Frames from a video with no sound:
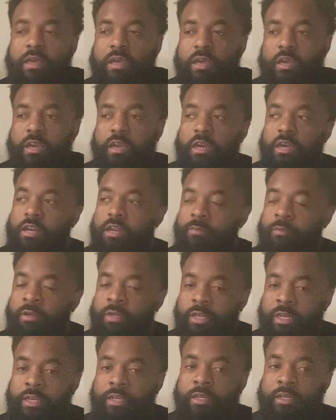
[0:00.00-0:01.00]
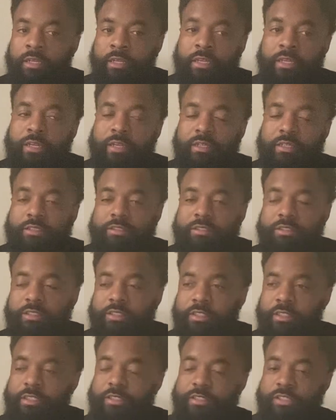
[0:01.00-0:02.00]
And I'm gonna leave a link to
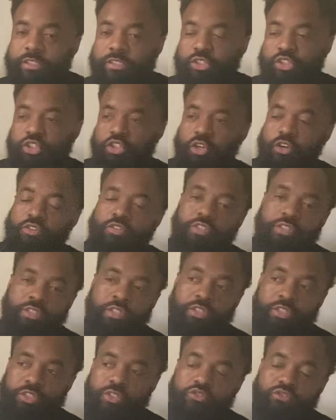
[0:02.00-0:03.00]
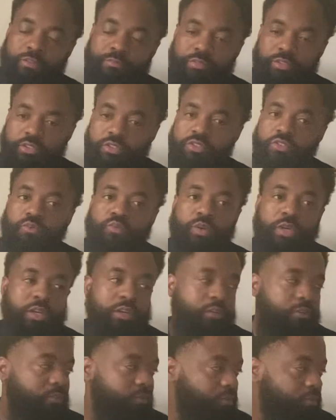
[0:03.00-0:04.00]
get these shirts in the description as
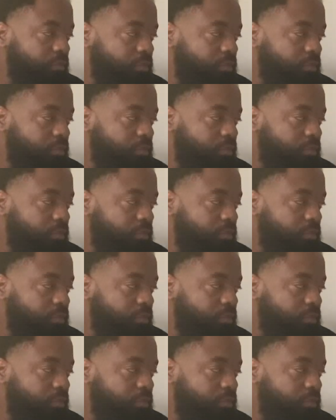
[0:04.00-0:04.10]
well.